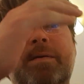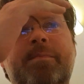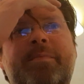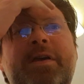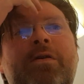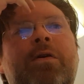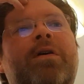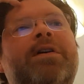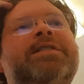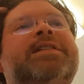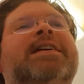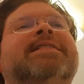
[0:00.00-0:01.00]

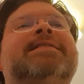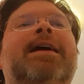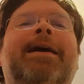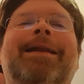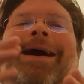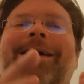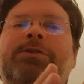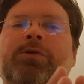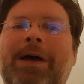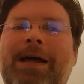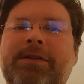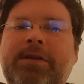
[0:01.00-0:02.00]
Because it's not
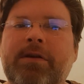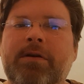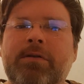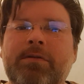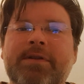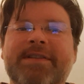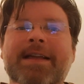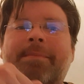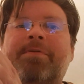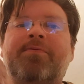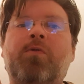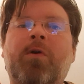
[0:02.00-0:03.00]
adoratio, it's not
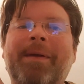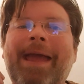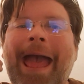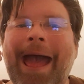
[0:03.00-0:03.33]
performing